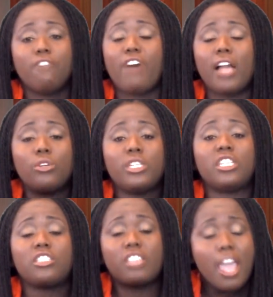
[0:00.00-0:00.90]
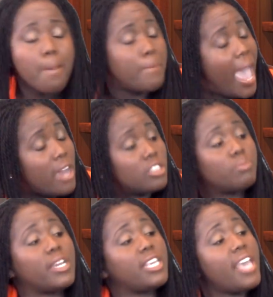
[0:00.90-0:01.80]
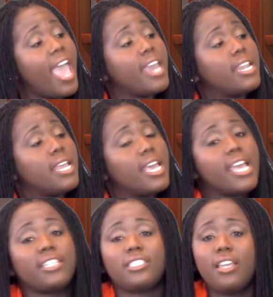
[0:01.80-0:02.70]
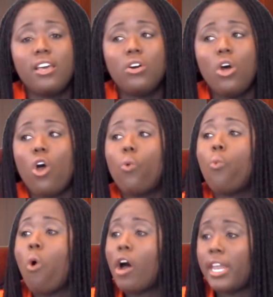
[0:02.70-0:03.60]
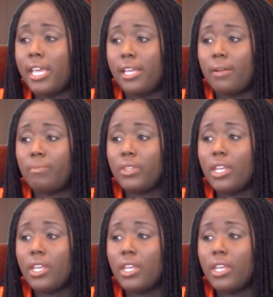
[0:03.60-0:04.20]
following the same patterns, but yet and still wanting